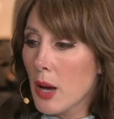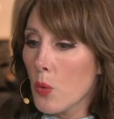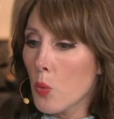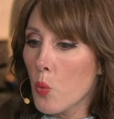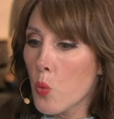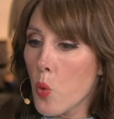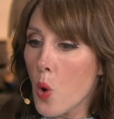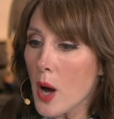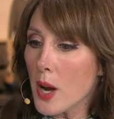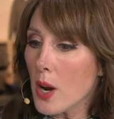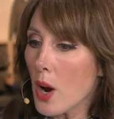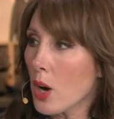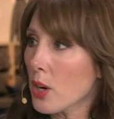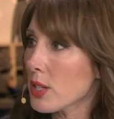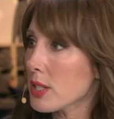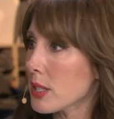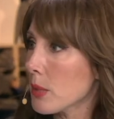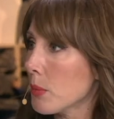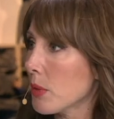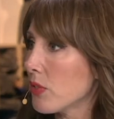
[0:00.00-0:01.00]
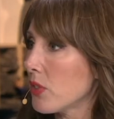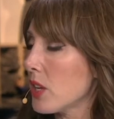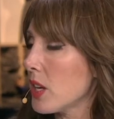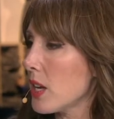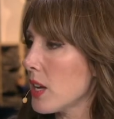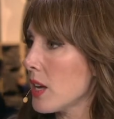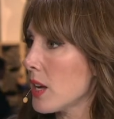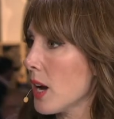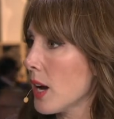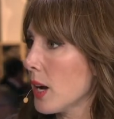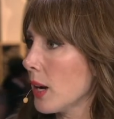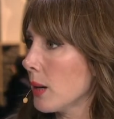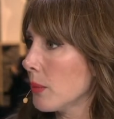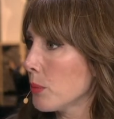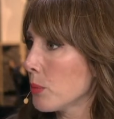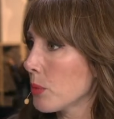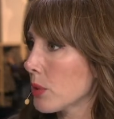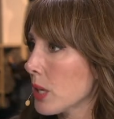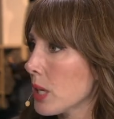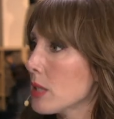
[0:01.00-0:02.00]
What are some of the
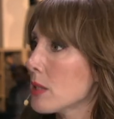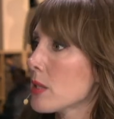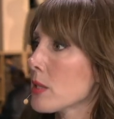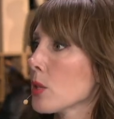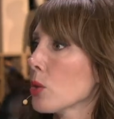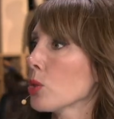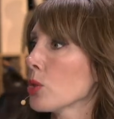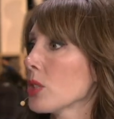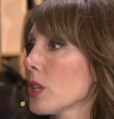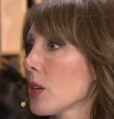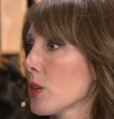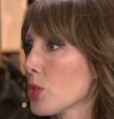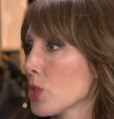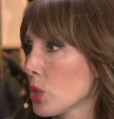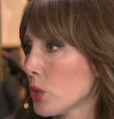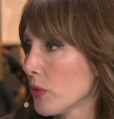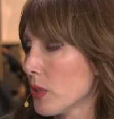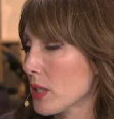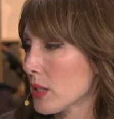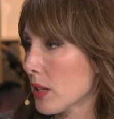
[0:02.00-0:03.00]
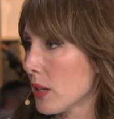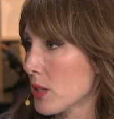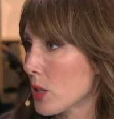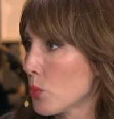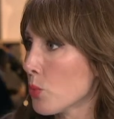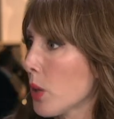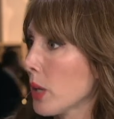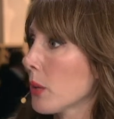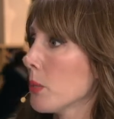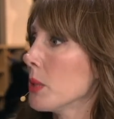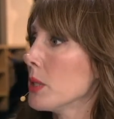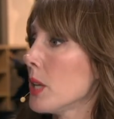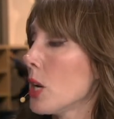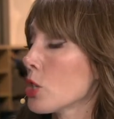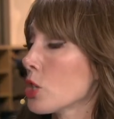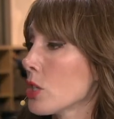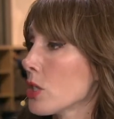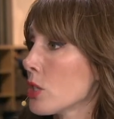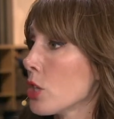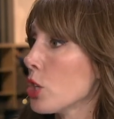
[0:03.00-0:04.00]
um, consulting services and
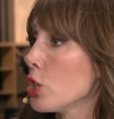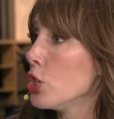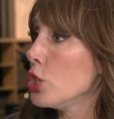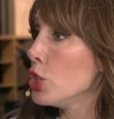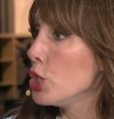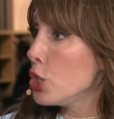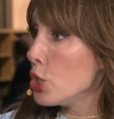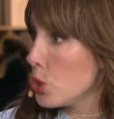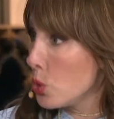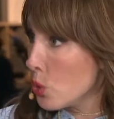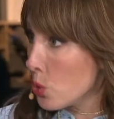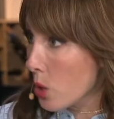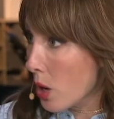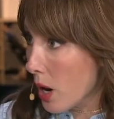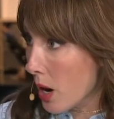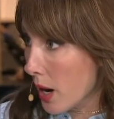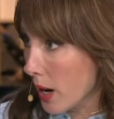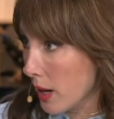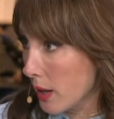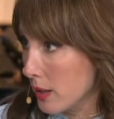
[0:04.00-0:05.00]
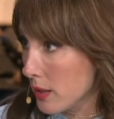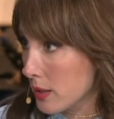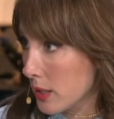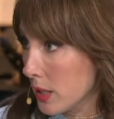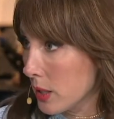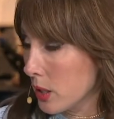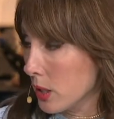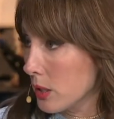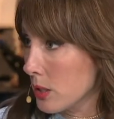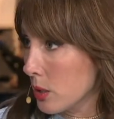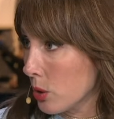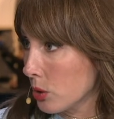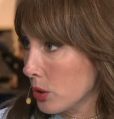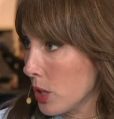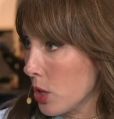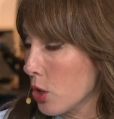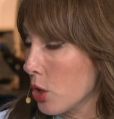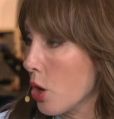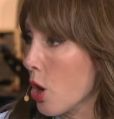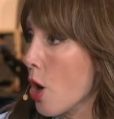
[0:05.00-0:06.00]
recommendations that you guys in
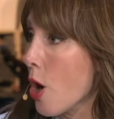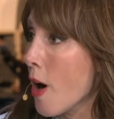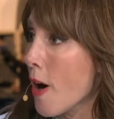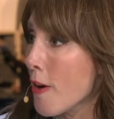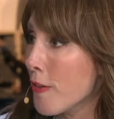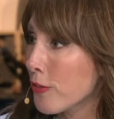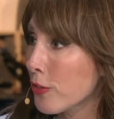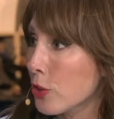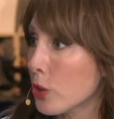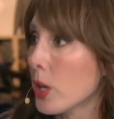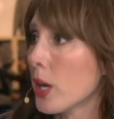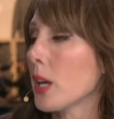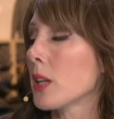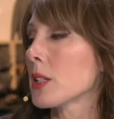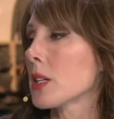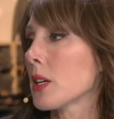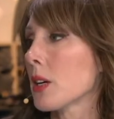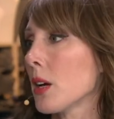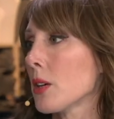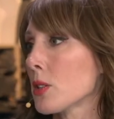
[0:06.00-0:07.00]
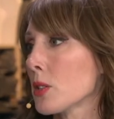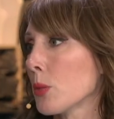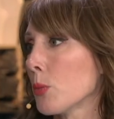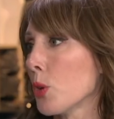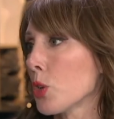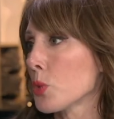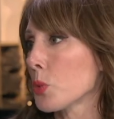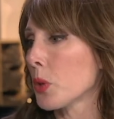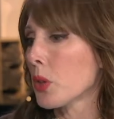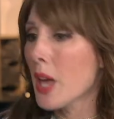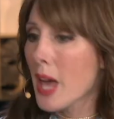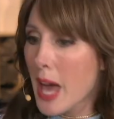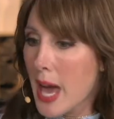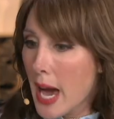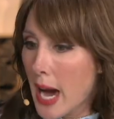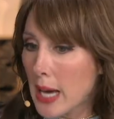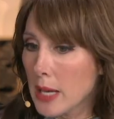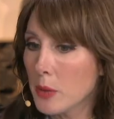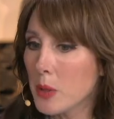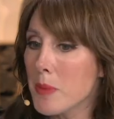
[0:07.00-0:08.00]
consulting are offering to customers with,
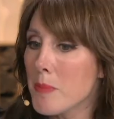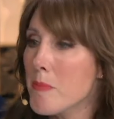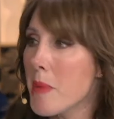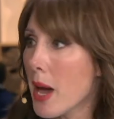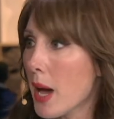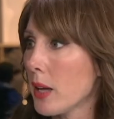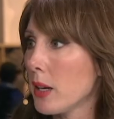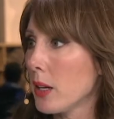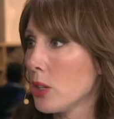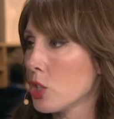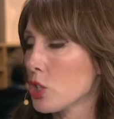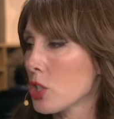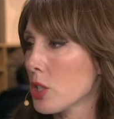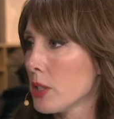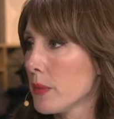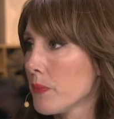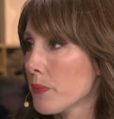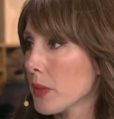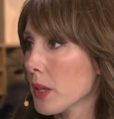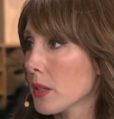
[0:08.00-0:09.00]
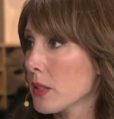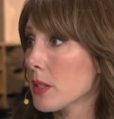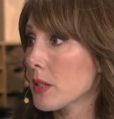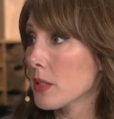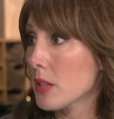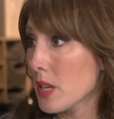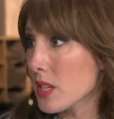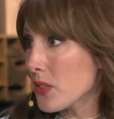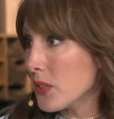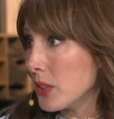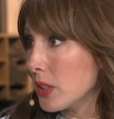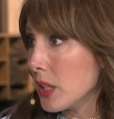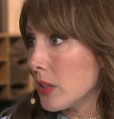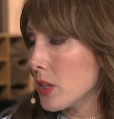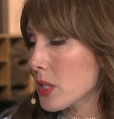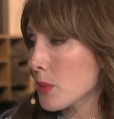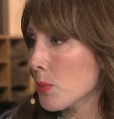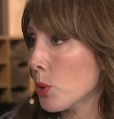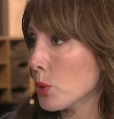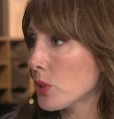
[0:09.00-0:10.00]
how do we manage successfully in
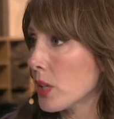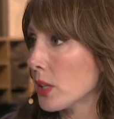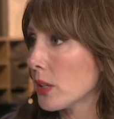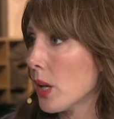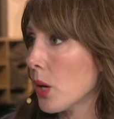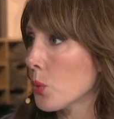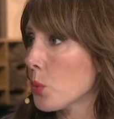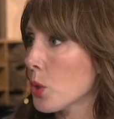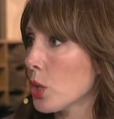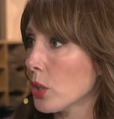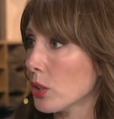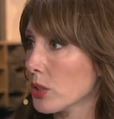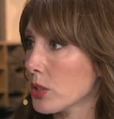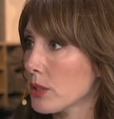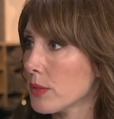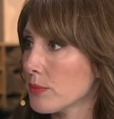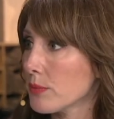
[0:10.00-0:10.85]
this multi-cloud world?